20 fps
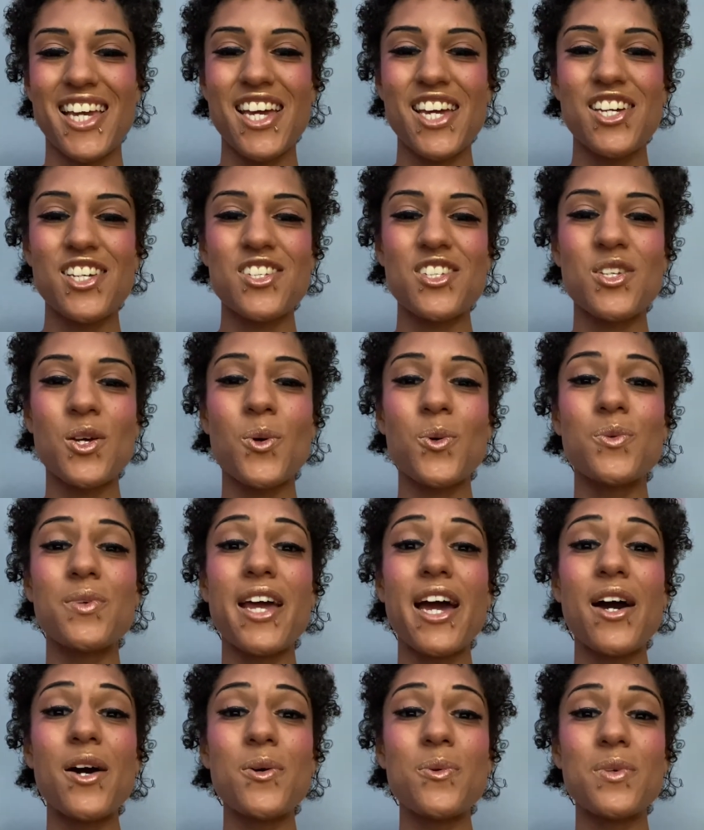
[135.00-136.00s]
So
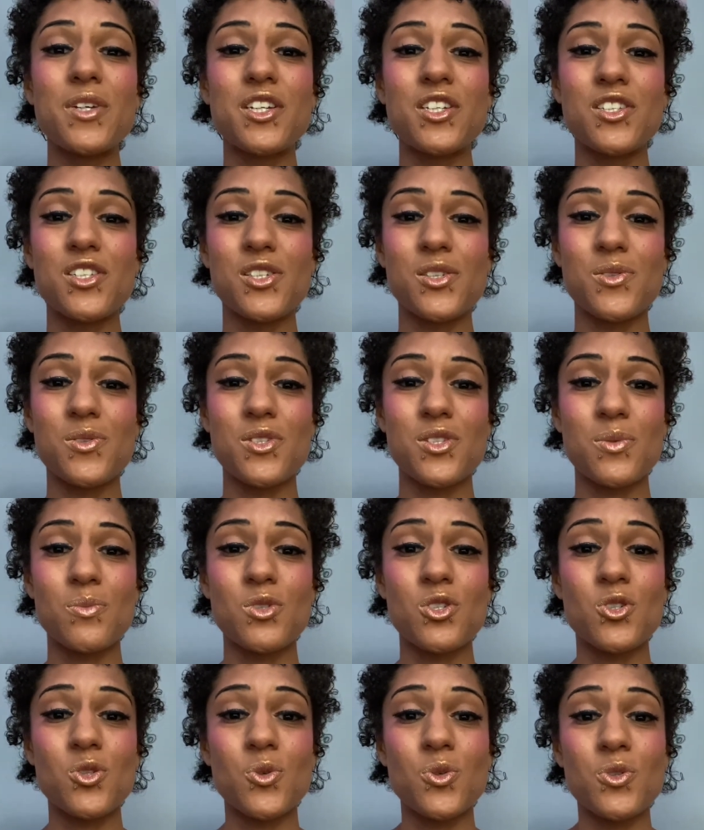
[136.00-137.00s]
now we can do some
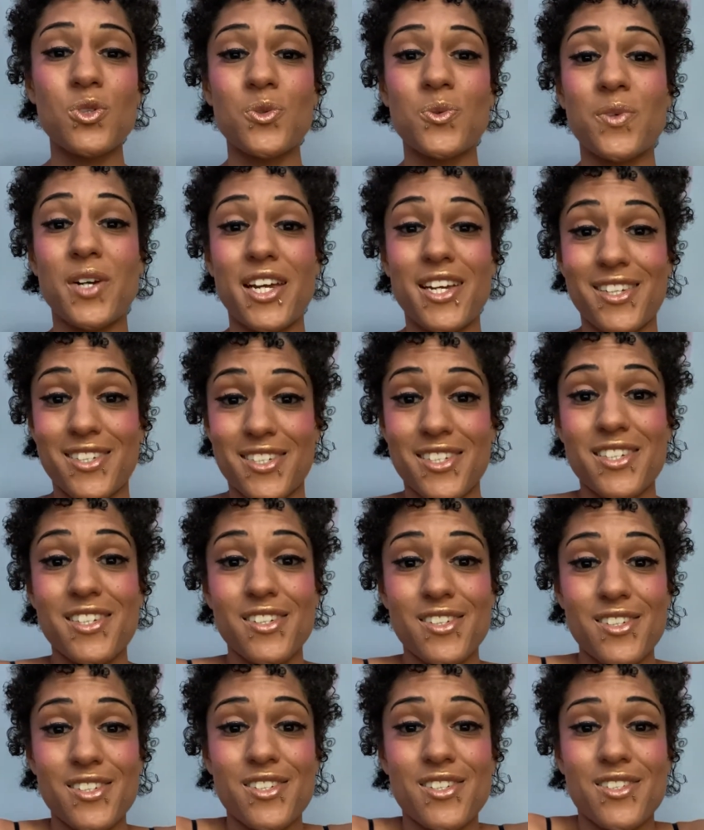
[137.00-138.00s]
shoulder
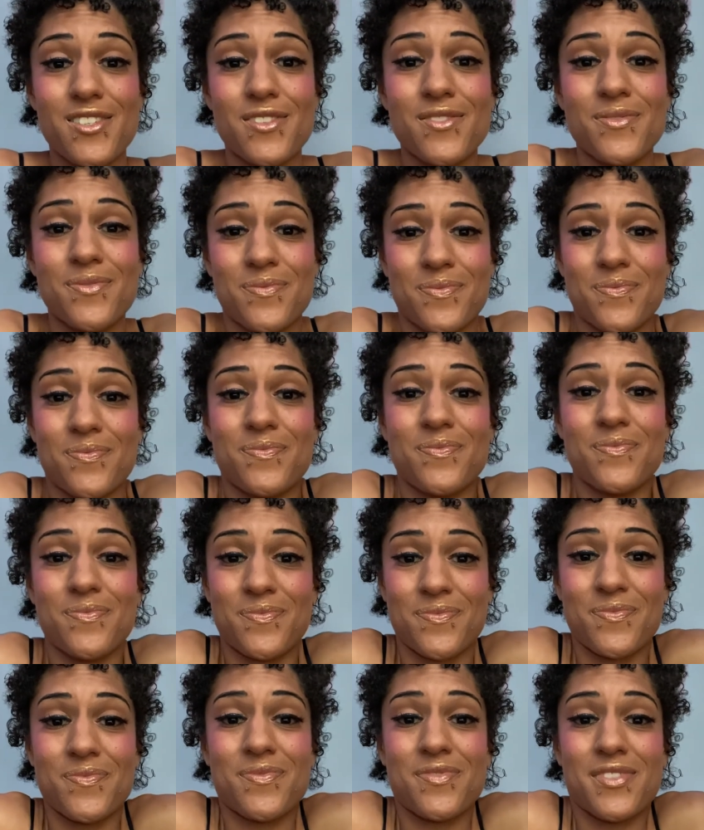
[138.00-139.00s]
raises
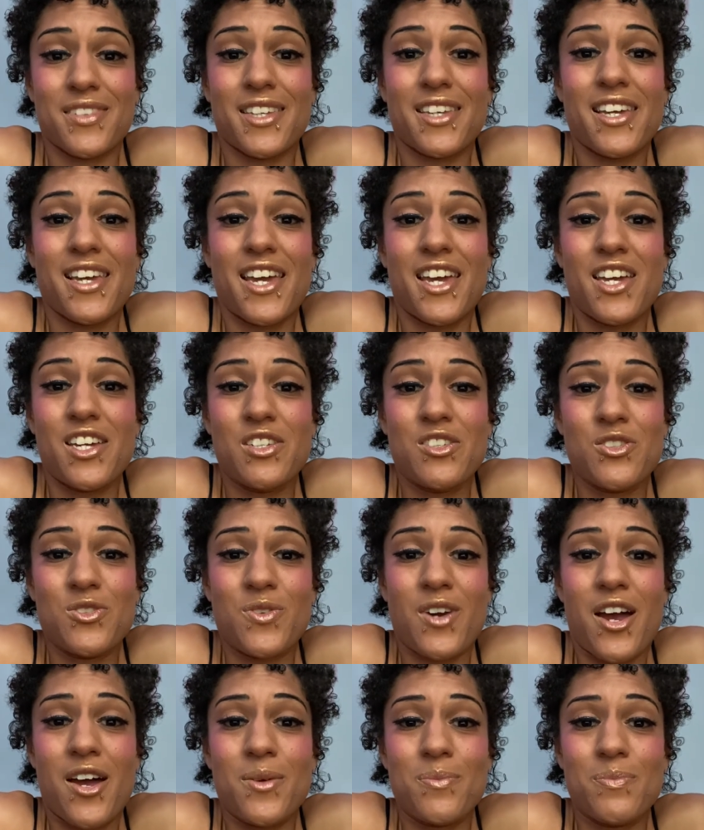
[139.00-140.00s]
and
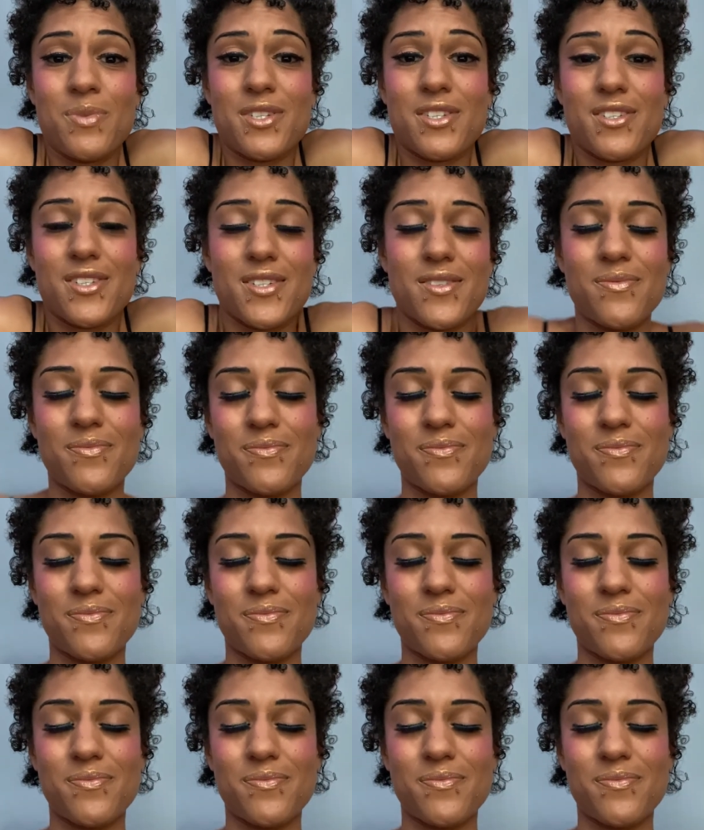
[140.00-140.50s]
drops.